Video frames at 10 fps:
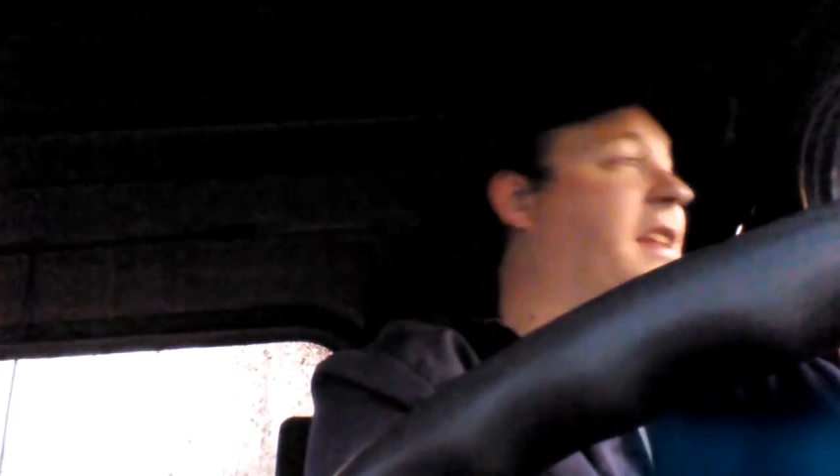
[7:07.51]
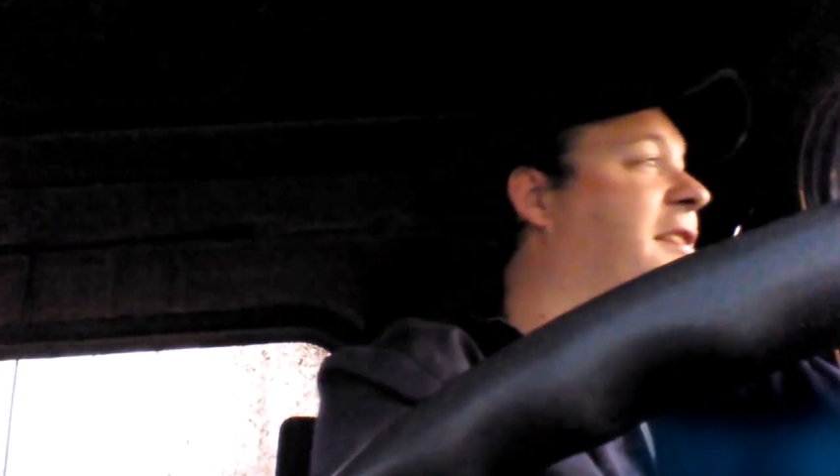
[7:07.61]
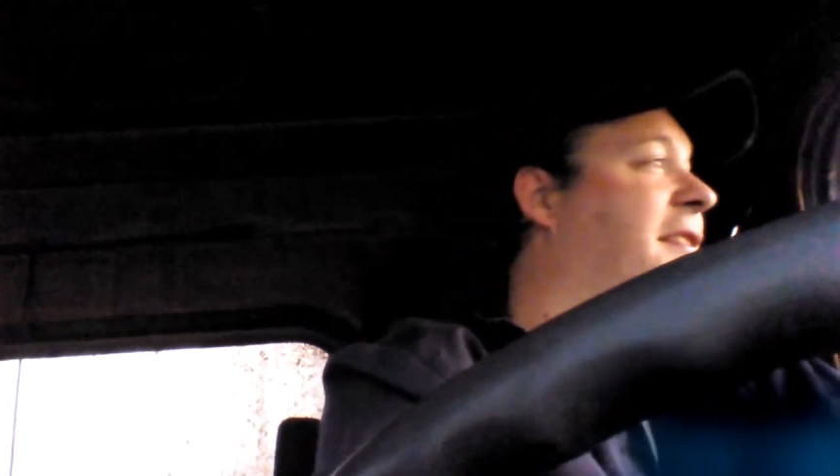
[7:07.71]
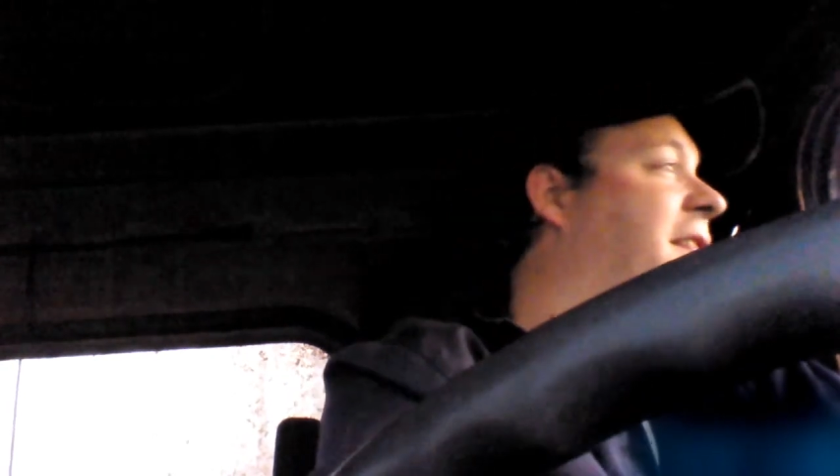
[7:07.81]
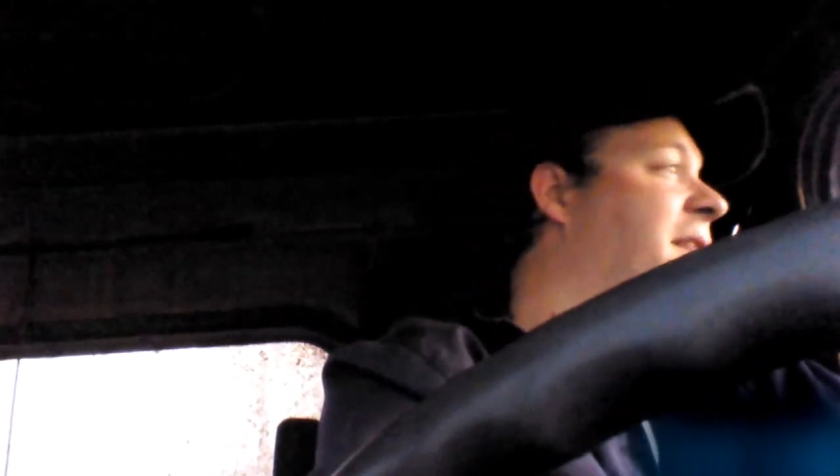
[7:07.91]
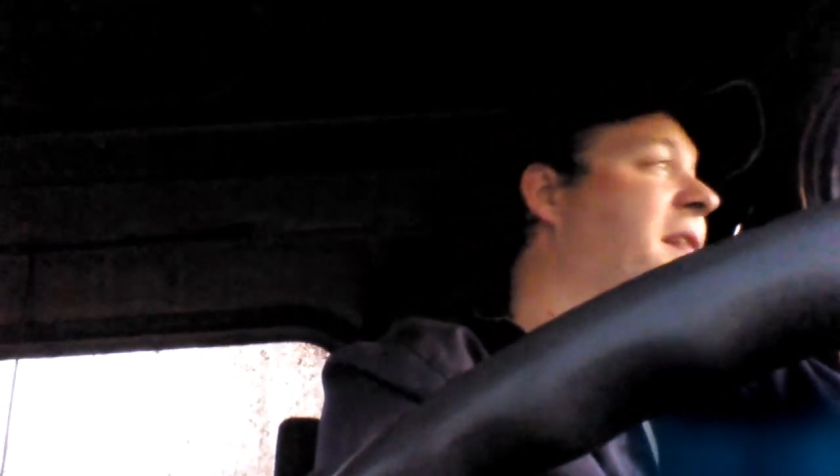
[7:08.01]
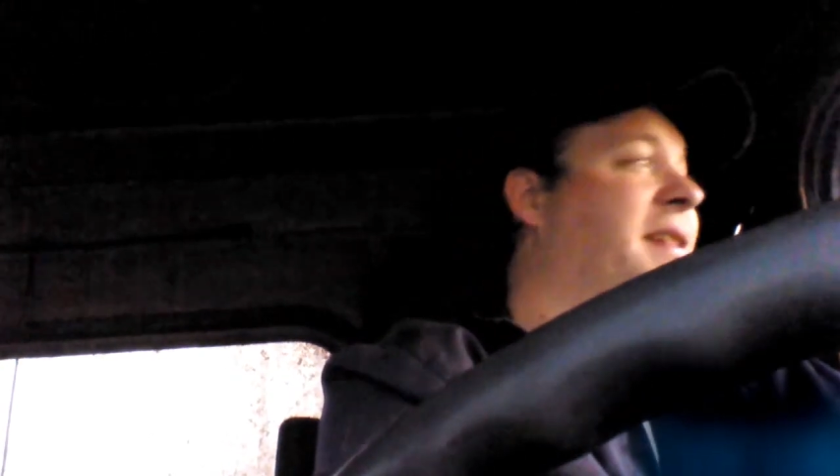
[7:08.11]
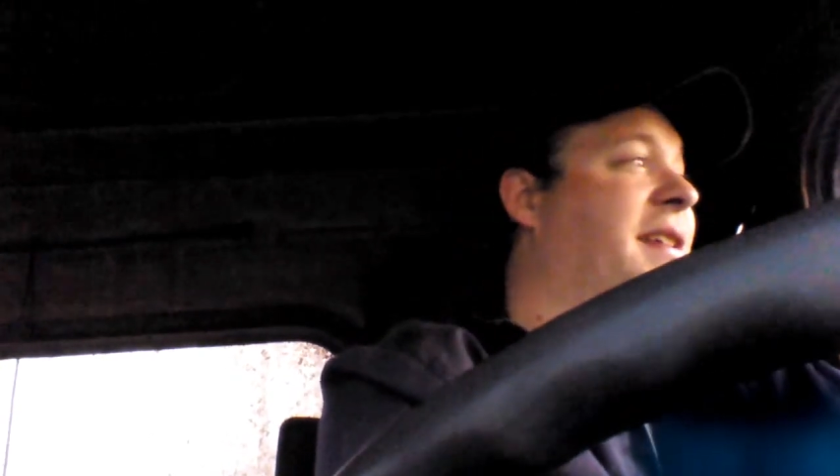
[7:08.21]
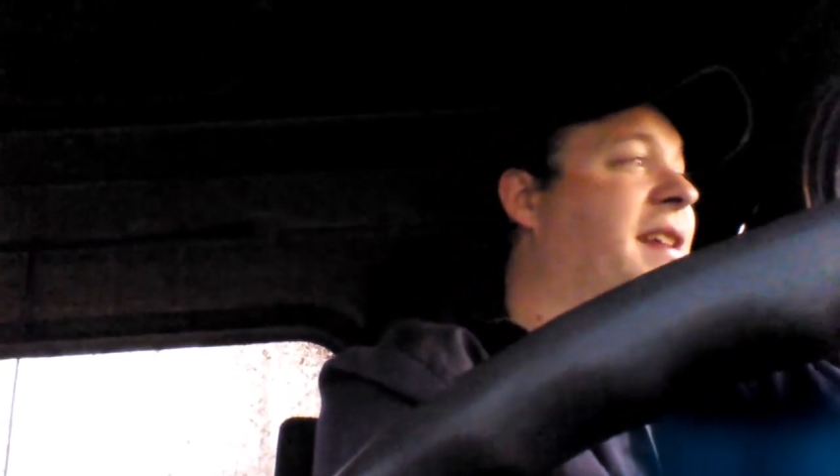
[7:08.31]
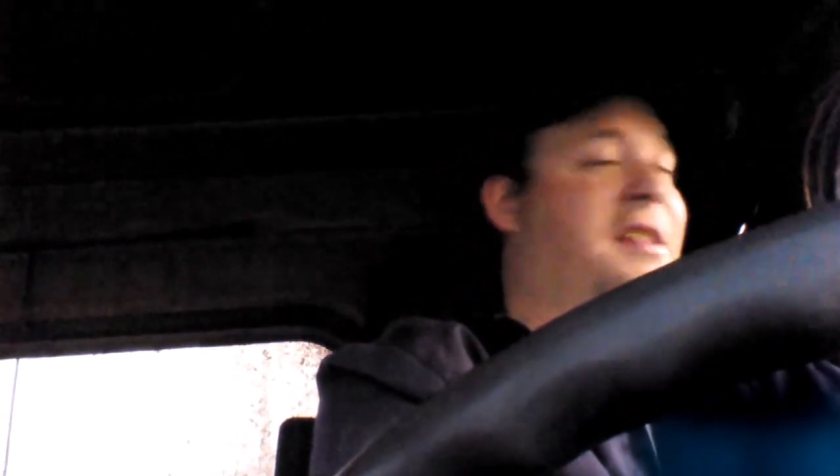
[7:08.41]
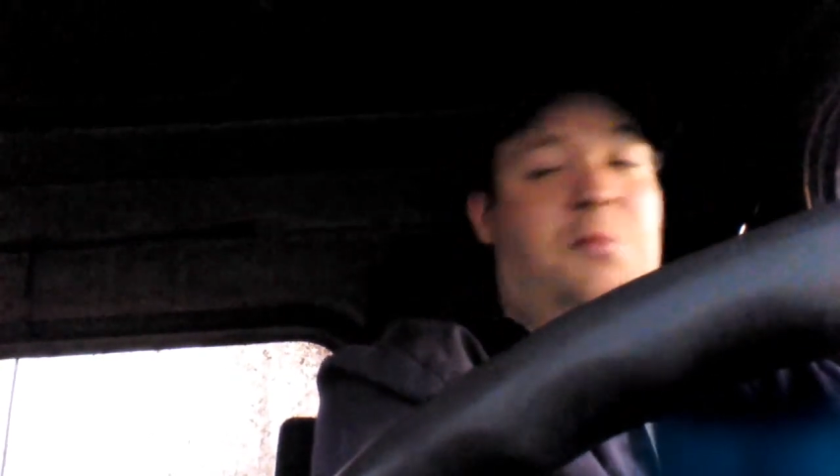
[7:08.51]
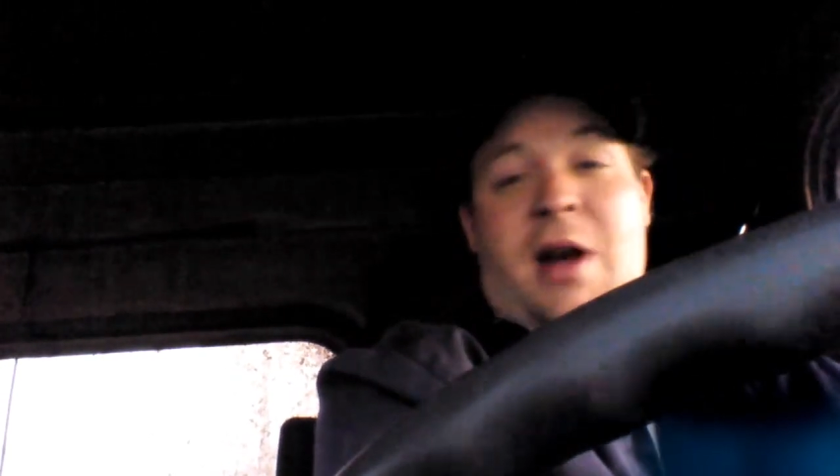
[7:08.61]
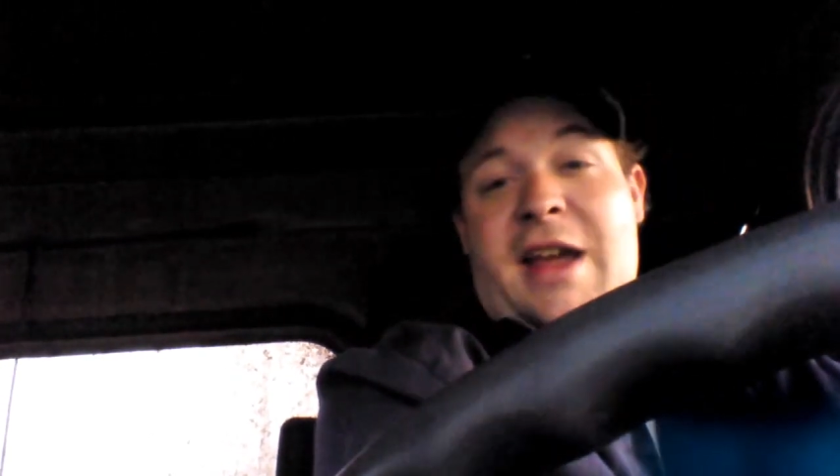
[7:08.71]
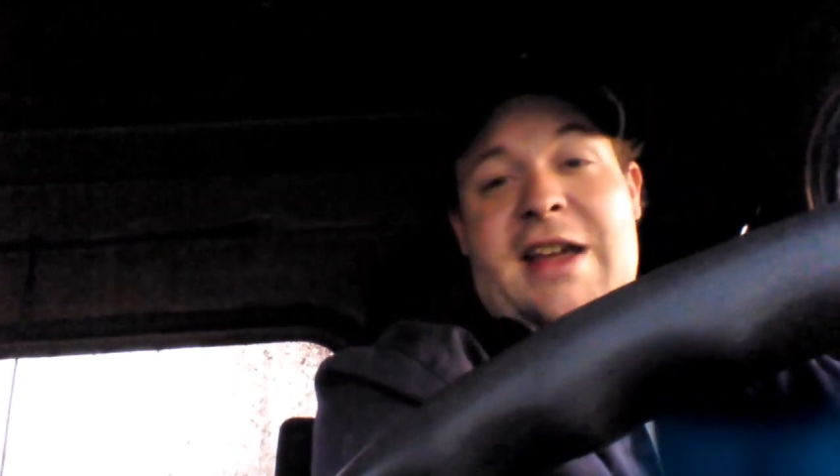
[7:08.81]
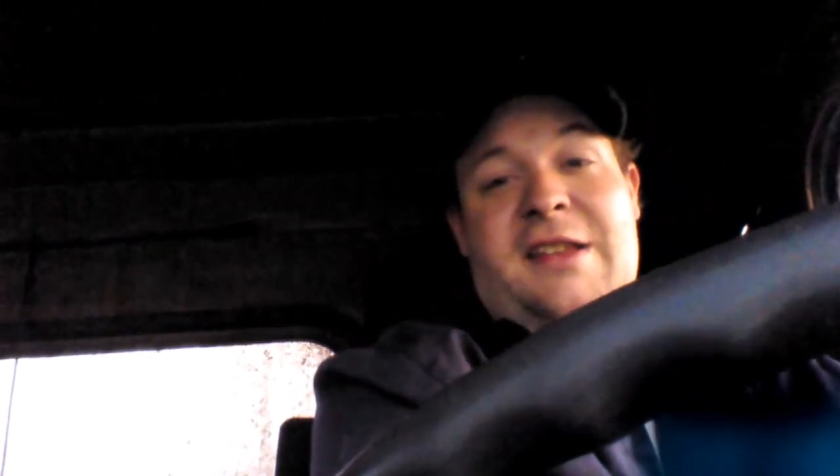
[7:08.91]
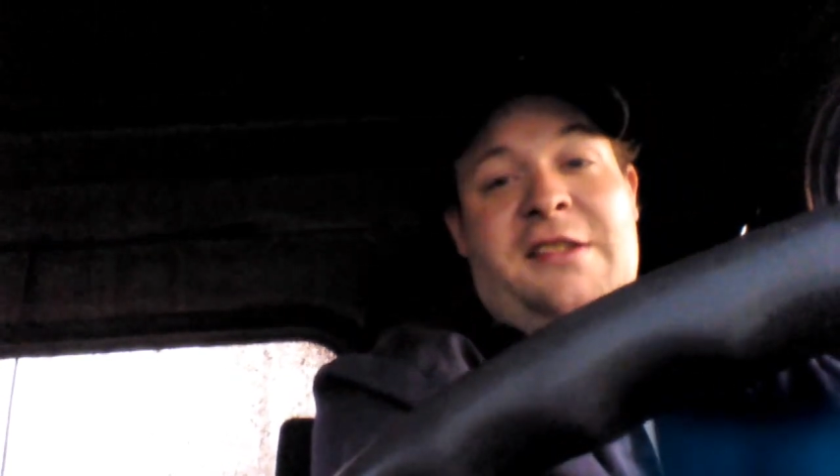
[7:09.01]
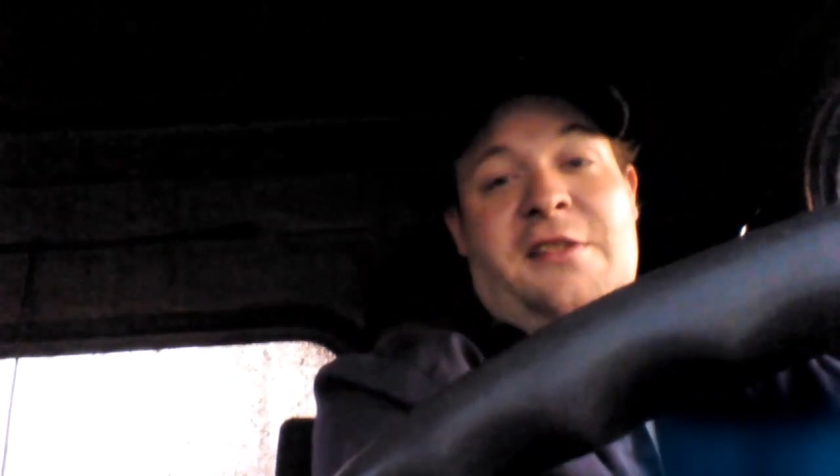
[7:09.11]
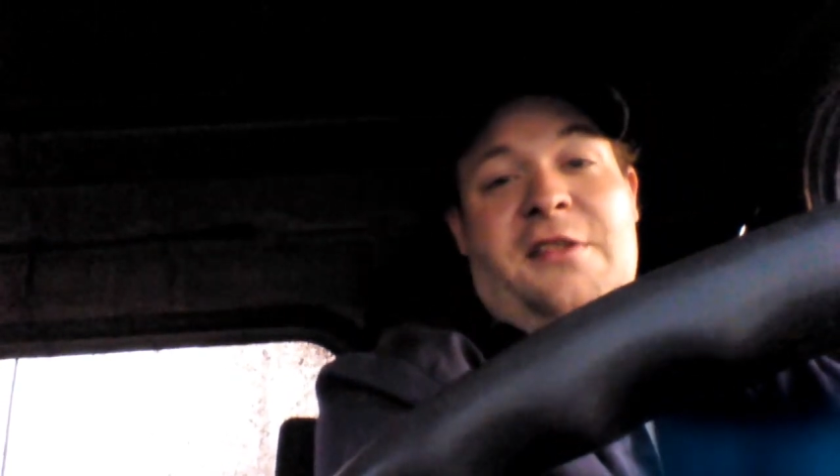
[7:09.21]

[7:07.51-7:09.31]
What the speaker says: It's way easier.